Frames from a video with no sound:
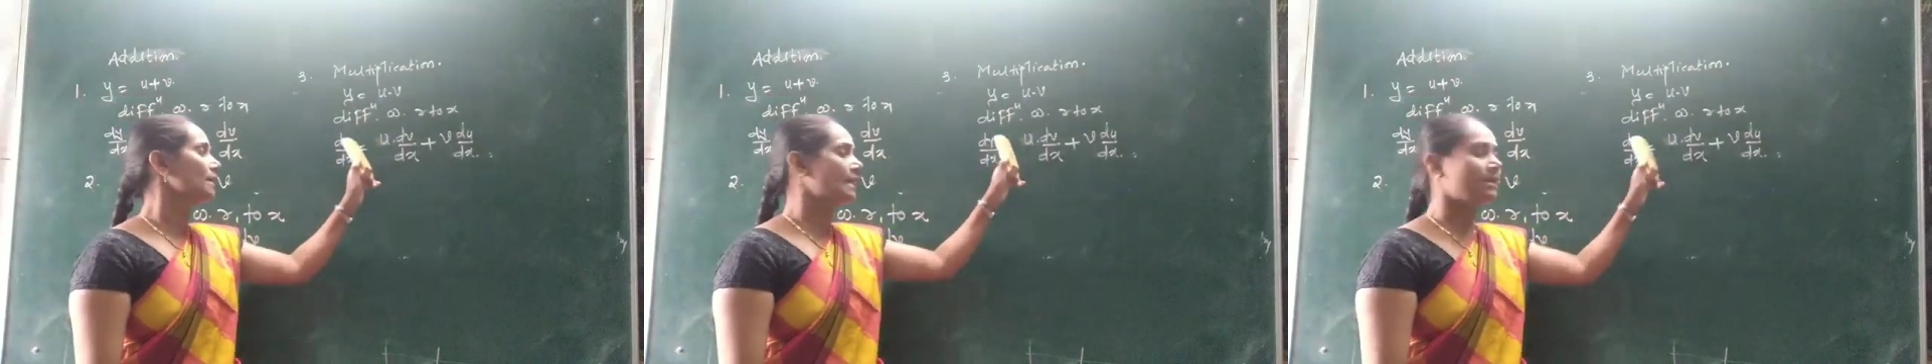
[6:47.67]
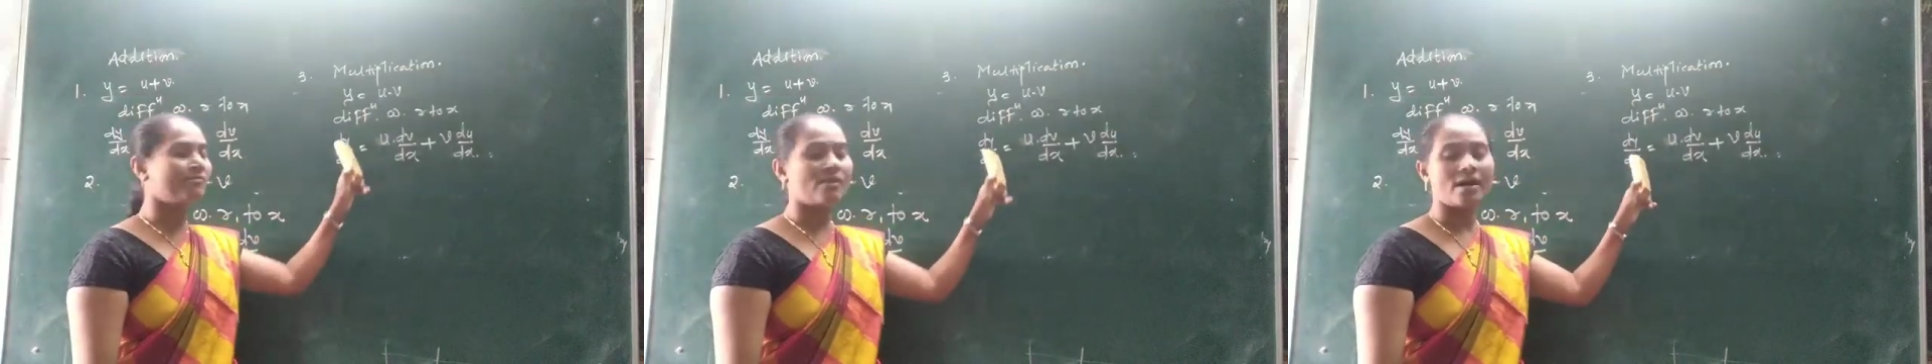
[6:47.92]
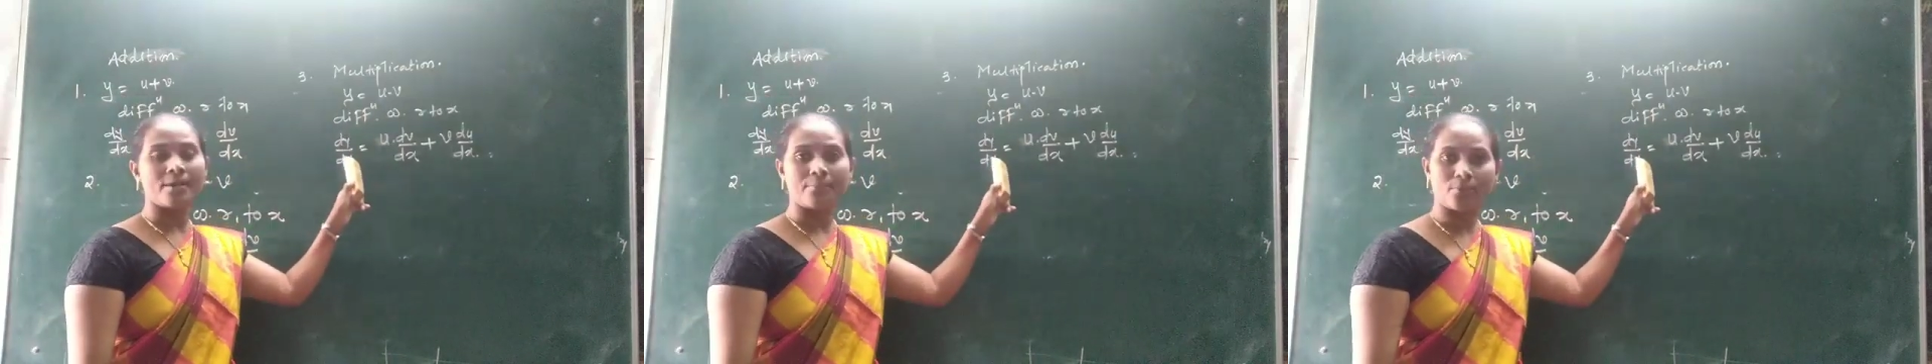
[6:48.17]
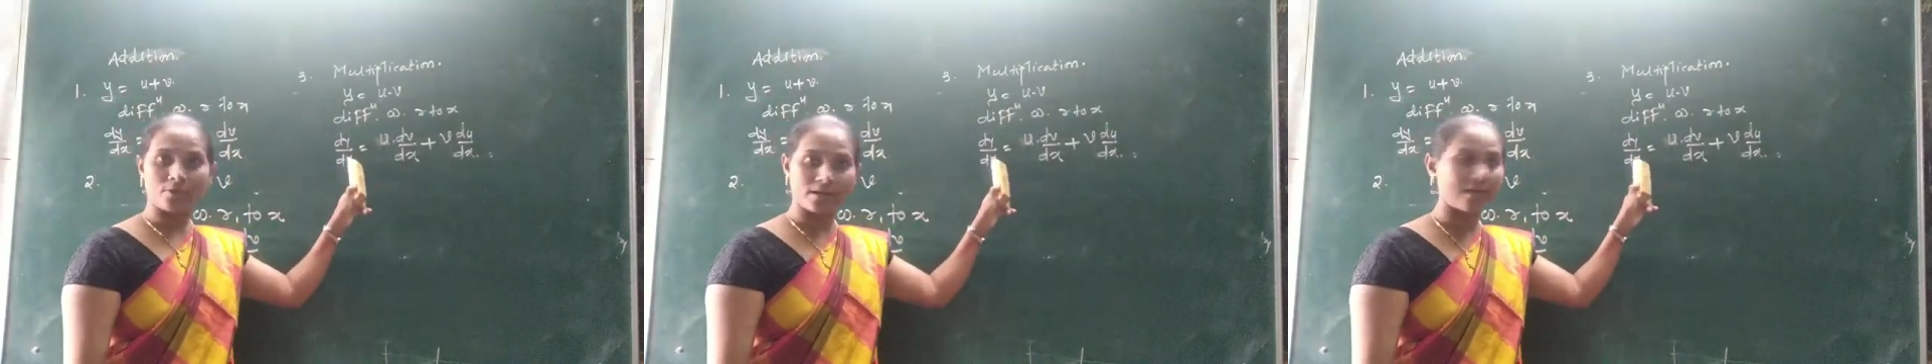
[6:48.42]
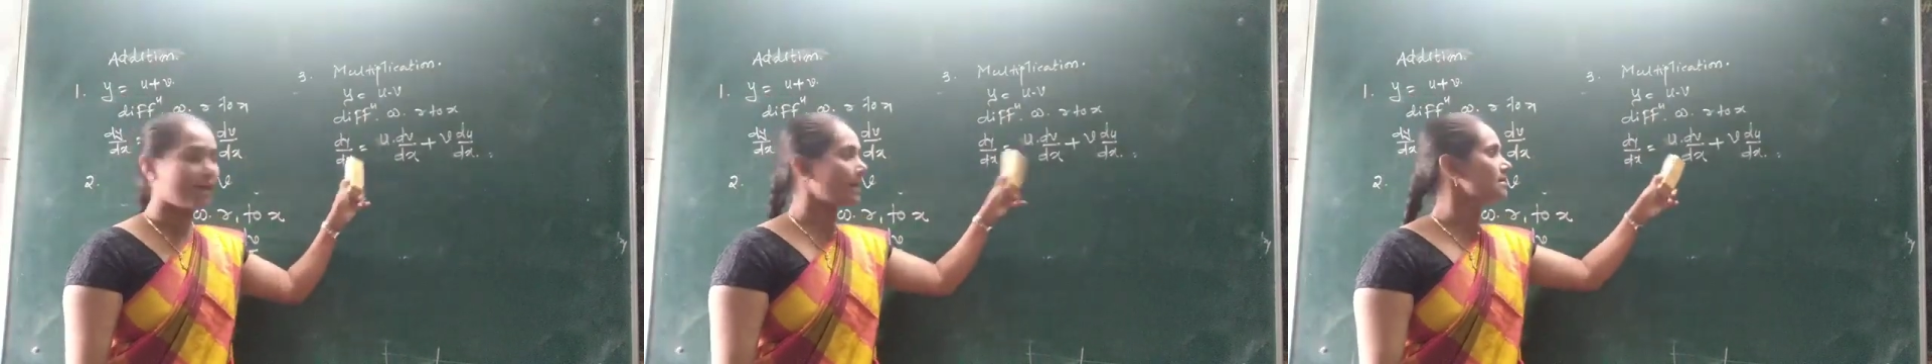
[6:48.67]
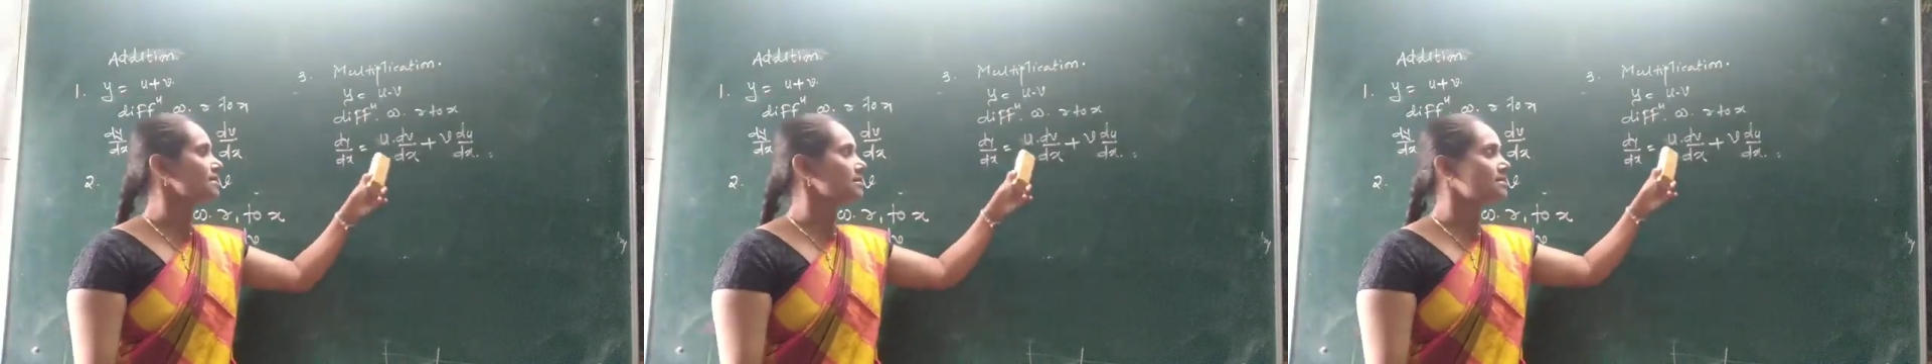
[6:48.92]
dy upon
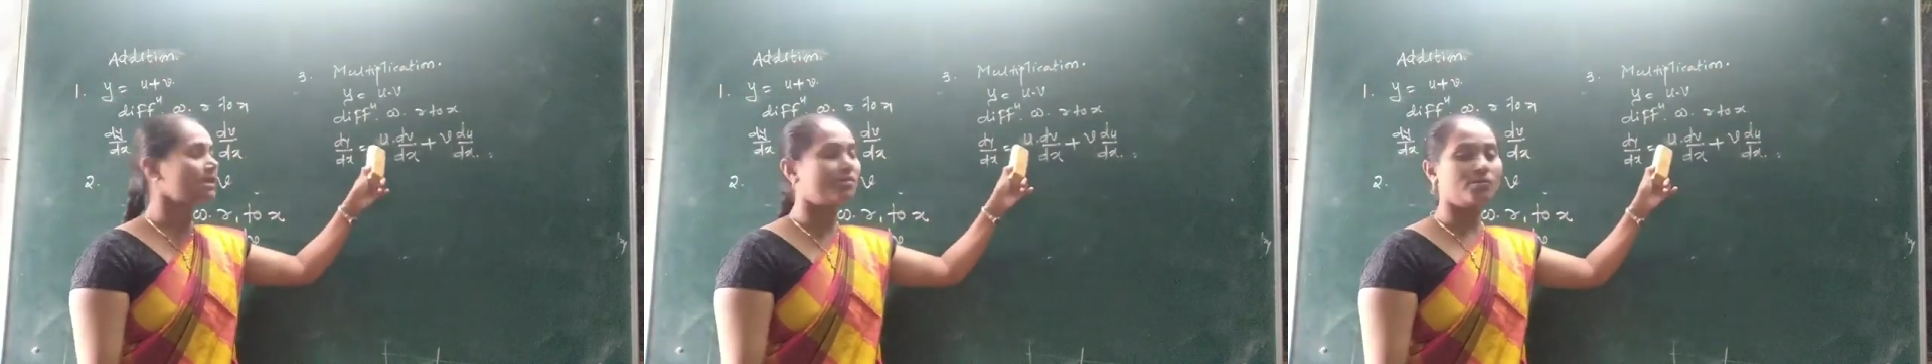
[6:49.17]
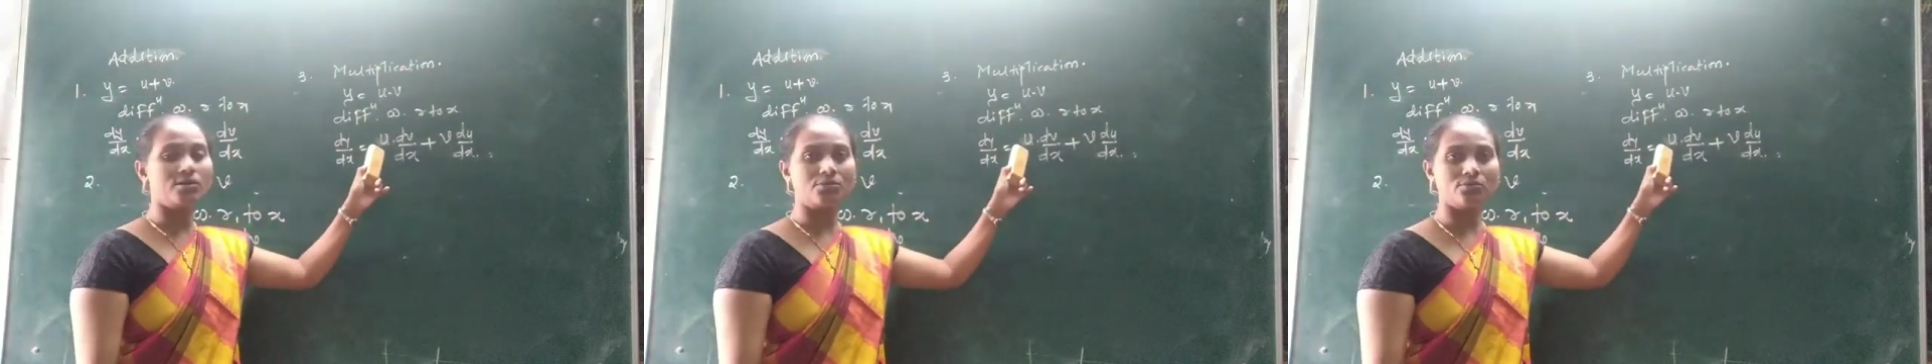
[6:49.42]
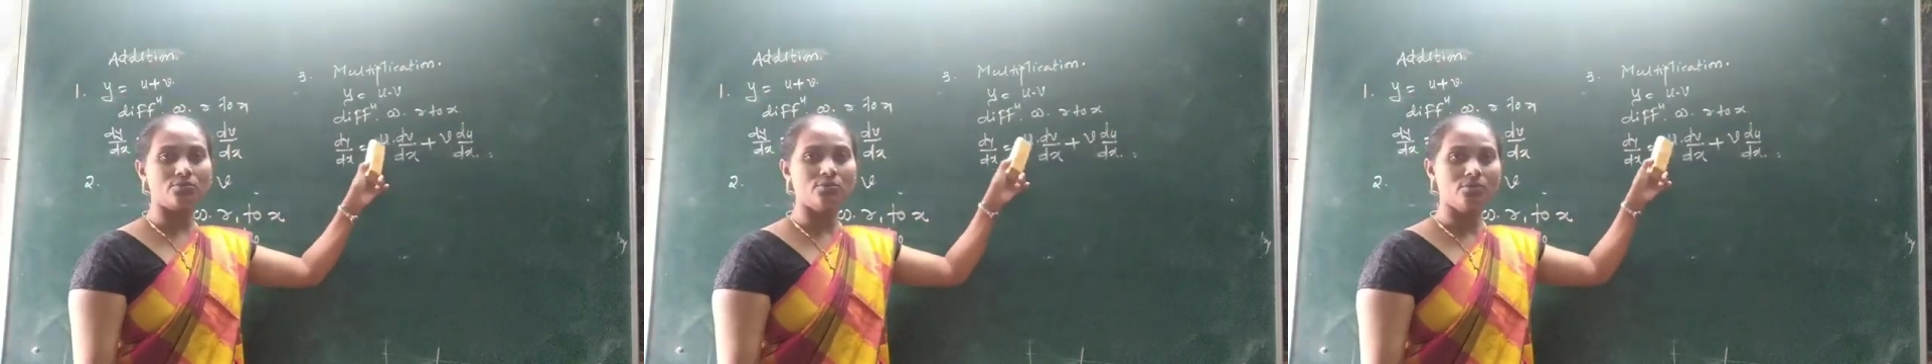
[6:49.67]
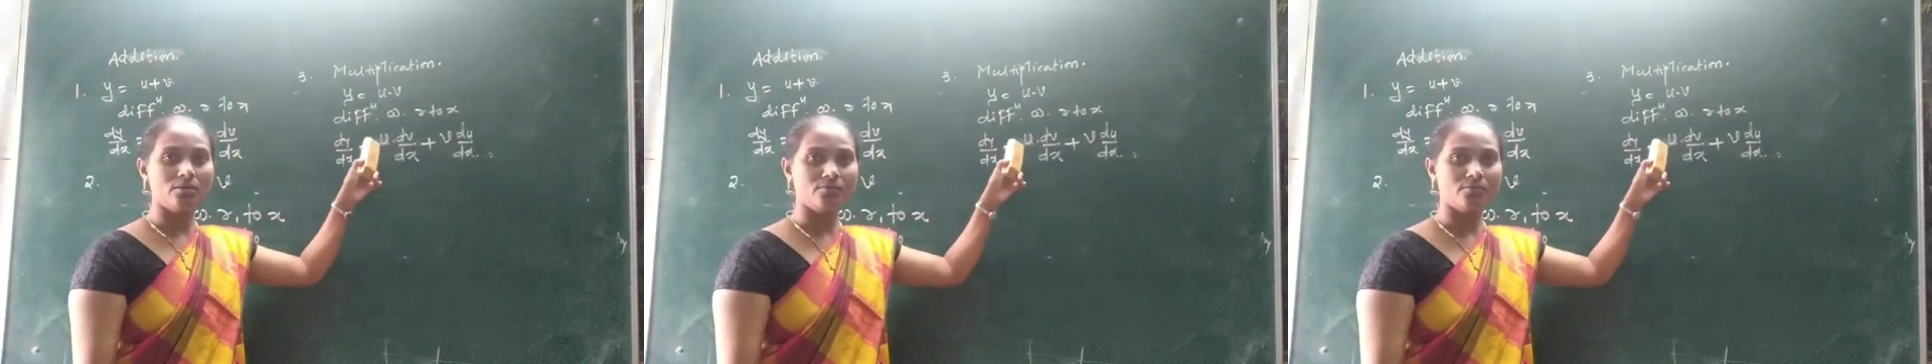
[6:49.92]
dx is equal to